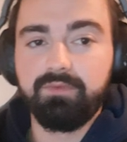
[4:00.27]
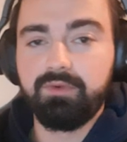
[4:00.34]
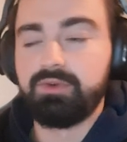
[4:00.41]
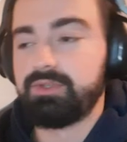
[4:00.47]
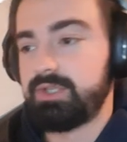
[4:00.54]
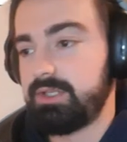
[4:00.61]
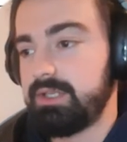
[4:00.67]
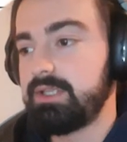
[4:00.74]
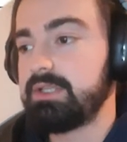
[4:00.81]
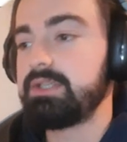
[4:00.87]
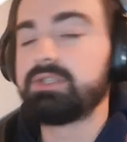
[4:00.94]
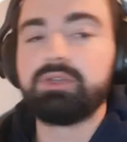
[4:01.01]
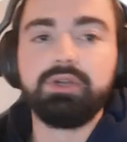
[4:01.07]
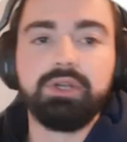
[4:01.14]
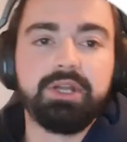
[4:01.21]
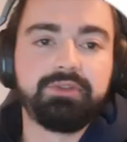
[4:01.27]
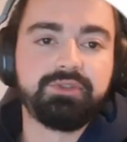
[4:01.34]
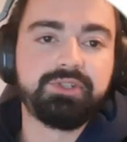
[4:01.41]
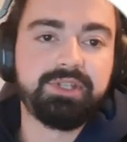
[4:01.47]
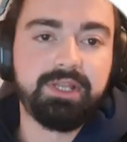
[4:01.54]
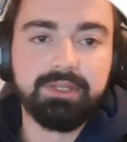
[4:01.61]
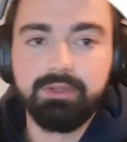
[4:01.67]
course, is going to
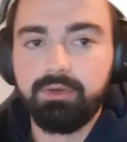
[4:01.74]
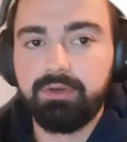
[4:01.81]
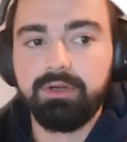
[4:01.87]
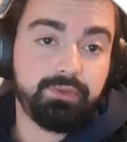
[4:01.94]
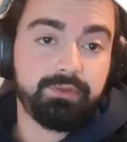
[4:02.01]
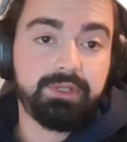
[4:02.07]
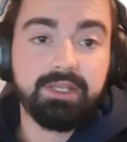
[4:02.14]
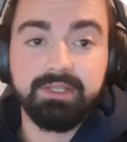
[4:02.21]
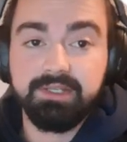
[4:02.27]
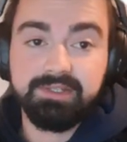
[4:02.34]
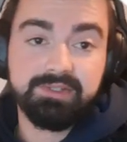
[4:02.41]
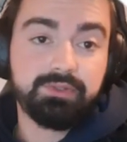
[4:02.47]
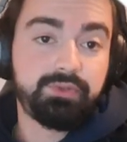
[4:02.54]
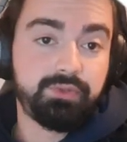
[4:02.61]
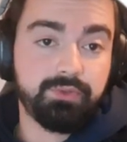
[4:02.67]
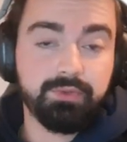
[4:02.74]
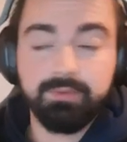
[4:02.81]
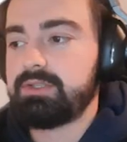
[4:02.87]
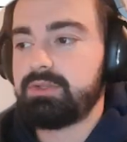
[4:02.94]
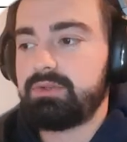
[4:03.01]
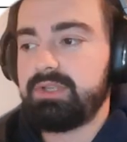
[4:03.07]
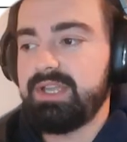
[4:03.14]
understand your data is true.
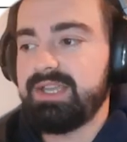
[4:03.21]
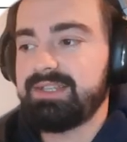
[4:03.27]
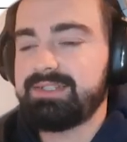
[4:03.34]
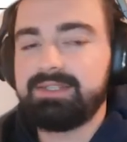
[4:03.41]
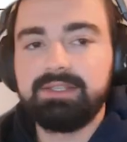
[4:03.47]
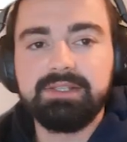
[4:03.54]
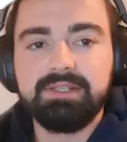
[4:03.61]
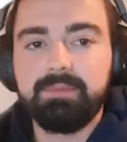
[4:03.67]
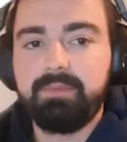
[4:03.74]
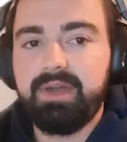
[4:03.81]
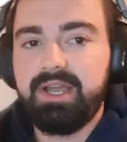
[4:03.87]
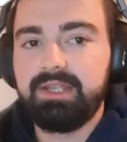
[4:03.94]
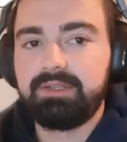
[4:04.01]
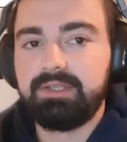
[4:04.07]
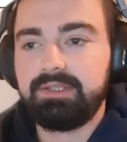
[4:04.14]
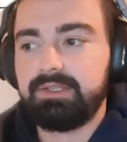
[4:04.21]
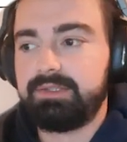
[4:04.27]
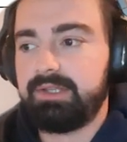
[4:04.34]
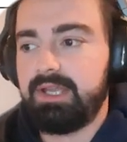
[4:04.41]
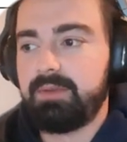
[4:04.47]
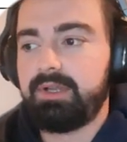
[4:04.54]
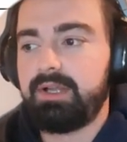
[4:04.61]
So next is the byte data
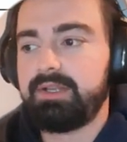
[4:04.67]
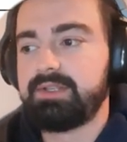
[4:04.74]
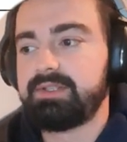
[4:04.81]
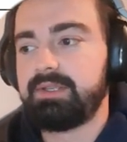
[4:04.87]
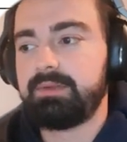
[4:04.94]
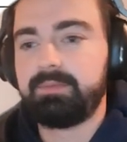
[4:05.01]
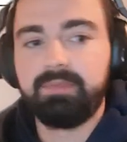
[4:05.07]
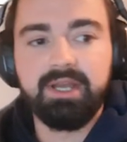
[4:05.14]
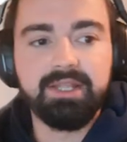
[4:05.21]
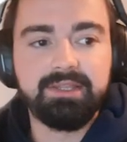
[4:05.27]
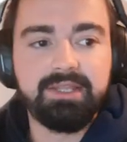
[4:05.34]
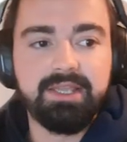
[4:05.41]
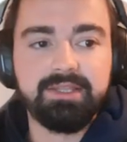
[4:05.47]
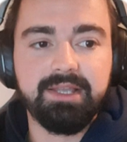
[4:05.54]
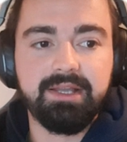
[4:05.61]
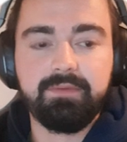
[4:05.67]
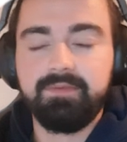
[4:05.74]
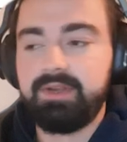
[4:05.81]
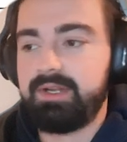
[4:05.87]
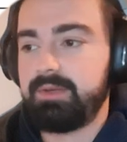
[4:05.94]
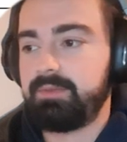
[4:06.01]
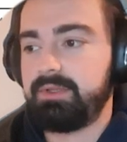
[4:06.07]
type, and it's a byte data
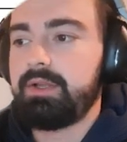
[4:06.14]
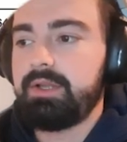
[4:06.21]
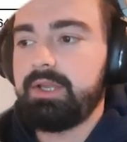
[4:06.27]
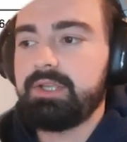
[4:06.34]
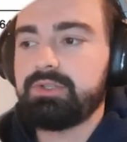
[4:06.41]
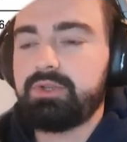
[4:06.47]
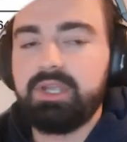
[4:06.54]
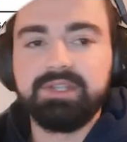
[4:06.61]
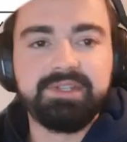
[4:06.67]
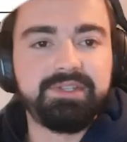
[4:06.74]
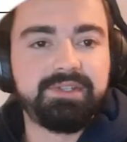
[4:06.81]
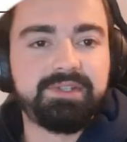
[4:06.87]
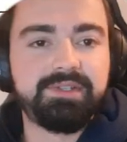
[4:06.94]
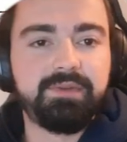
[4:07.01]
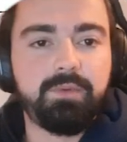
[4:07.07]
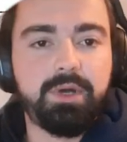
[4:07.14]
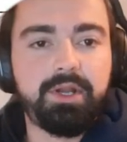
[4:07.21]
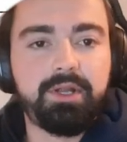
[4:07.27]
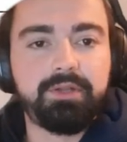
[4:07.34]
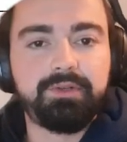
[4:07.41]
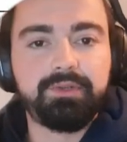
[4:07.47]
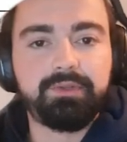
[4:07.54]
variable. As you can see, this is the
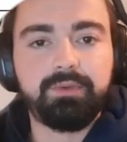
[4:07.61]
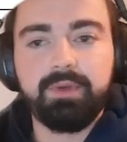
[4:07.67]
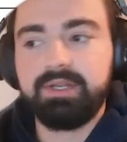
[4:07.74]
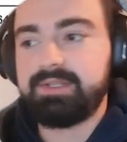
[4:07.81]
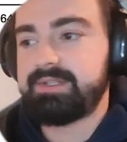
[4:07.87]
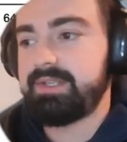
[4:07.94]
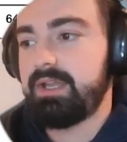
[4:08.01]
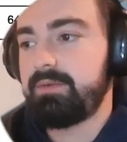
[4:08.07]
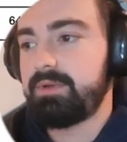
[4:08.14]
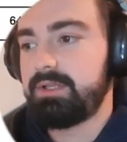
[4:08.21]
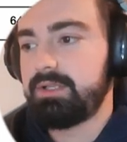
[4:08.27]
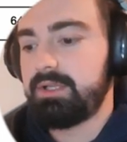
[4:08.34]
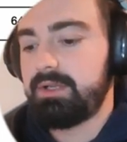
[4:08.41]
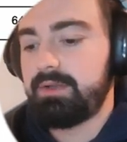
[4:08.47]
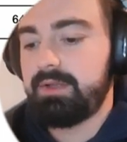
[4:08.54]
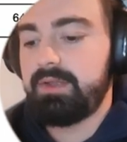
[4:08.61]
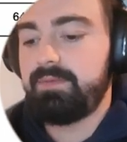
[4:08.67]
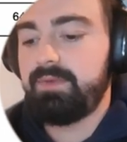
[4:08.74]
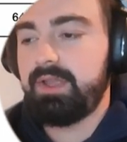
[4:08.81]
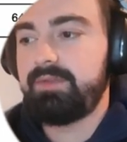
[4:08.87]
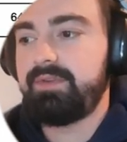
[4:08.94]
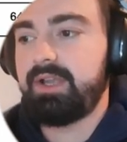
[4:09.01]
127.
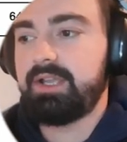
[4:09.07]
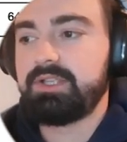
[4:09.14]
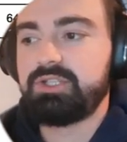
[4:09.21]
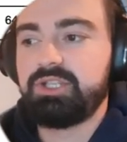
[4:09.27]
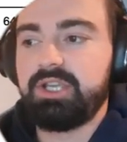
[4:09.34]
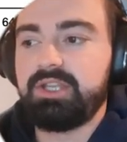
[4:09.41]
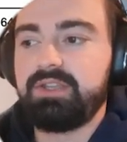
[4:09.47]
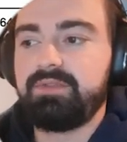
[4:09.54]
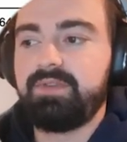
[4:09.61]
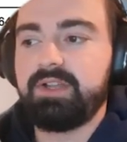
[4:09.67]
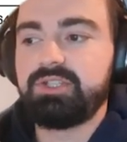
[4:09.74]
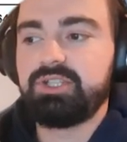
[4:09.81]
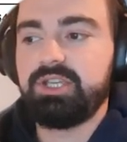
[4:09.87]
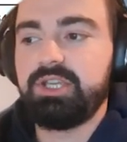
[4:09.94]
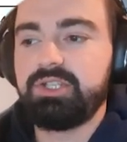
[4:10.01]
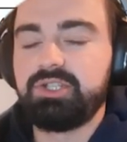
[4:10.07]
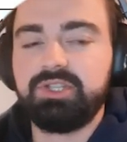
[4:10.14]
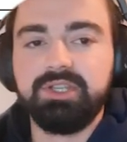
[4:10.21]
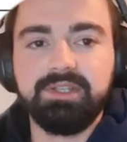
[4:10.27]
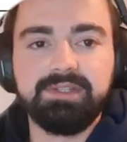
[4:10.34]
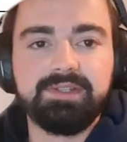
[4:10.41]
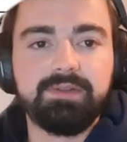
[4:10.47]
If I change
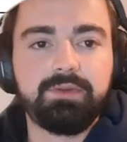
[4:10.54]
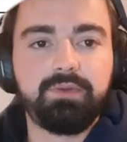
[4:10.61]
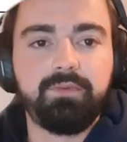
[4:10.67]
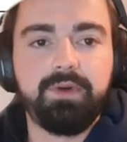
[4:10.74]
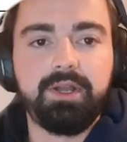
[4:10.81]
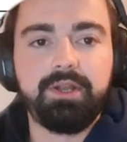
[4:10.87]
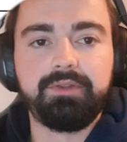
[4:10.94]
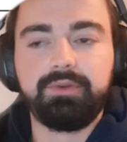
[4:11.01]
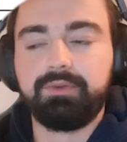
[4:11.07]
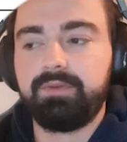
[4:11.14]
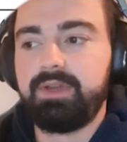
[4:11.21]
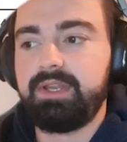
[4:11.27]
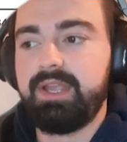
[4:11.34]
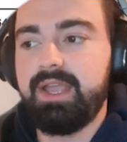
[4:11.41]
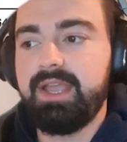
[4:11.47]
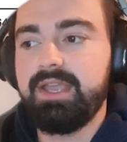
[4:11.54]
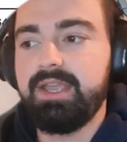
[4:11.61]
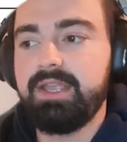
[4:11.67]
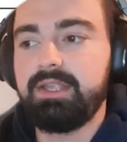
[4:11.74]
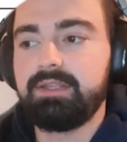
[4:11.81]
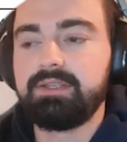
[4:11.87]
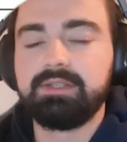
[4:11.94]
this to
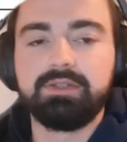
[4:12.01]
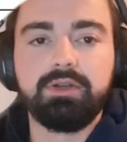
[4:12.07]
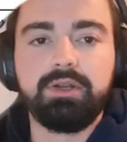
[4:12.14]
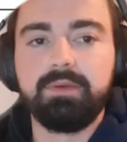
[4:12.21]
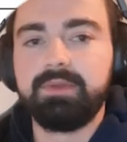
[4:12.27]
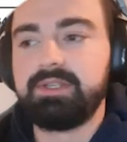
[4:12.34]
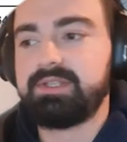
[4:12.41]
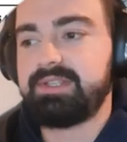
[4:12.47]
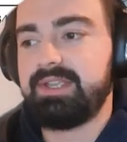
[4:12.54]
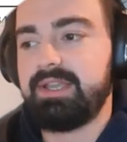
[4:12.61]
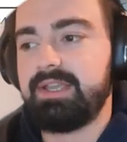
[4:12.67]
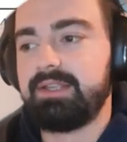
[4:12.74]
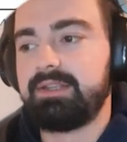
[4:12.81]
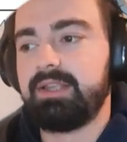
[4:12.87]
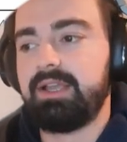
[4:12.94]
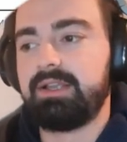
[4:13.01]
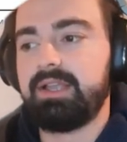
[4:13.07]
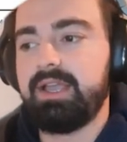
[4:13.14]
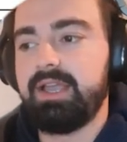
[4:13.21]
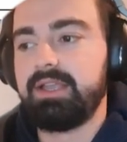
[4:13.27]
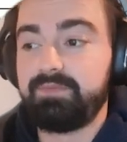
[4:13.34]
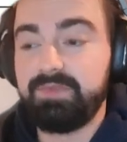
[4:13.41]
128, it's gonna be said like,
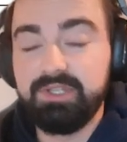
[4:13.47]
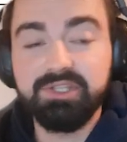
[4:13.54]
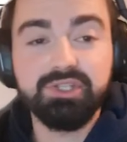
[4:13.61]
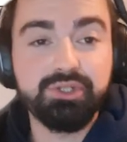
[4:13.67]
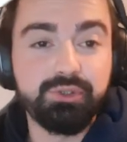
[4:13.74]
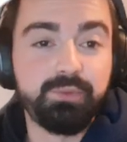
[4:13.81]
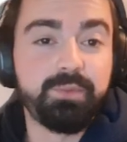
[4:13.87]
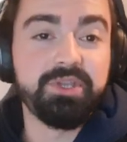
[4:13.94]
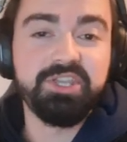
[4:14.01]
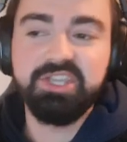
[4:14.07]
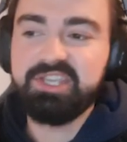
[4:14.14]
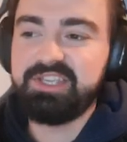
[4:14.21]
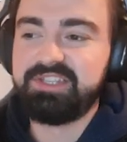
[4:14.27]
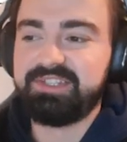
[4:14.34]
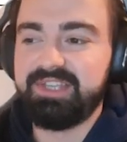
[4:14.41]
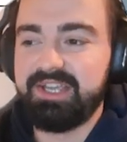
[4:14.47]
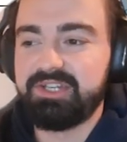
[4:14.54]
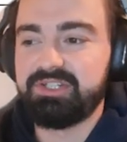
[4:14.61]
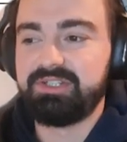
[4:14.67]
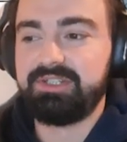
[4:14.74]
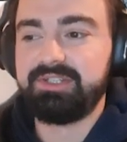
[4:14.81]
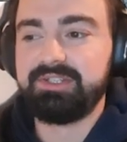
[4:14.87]
hey, this should be int.
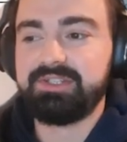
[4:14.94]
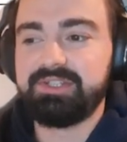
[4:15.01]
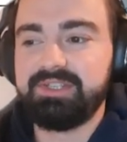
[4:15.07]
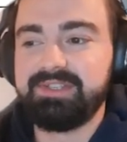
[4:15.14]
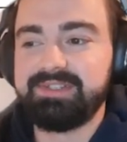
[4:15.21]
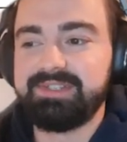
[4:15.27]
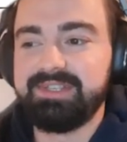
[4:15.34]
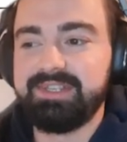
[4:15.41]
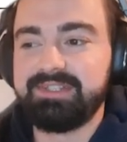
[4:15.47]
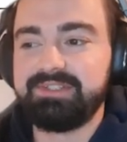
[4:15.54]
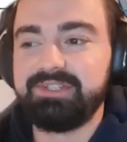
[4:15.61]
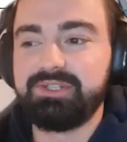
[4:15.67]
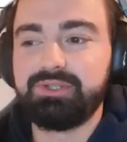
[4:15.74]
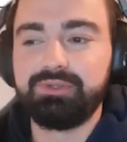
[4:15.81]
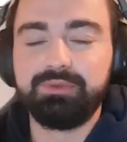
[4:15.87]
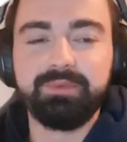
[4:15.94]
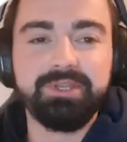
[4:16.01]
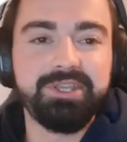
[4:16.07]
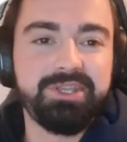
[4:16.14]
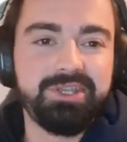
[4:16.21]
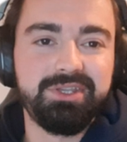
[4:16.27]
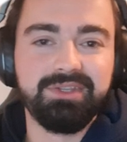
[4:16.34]
Actually, it says this should be
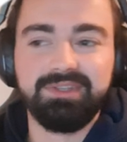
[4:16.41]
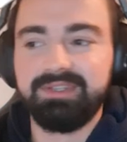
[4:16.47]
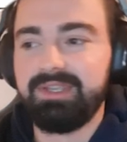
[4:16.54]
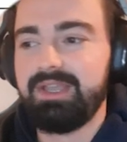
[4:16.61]
int,